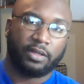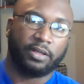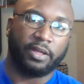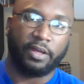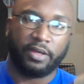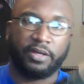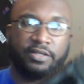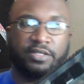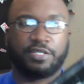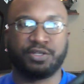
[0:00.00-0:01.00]
And
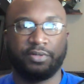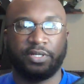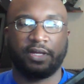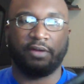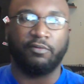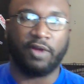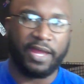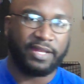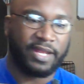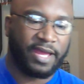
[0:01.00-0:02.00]
here's the shooting.
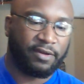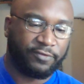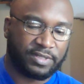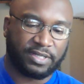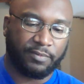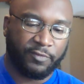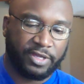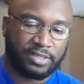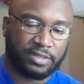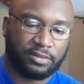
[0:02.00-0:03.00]
Right now, for some
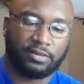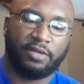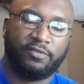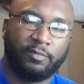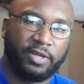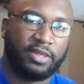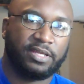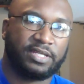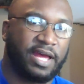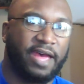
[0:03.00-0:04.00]
reason, even with
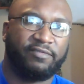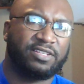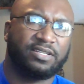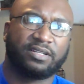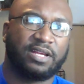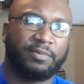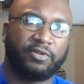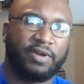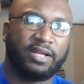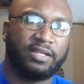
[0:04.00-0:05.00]
this, I have this hooked up
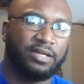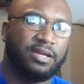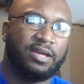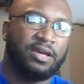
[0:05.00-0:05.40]
correctly.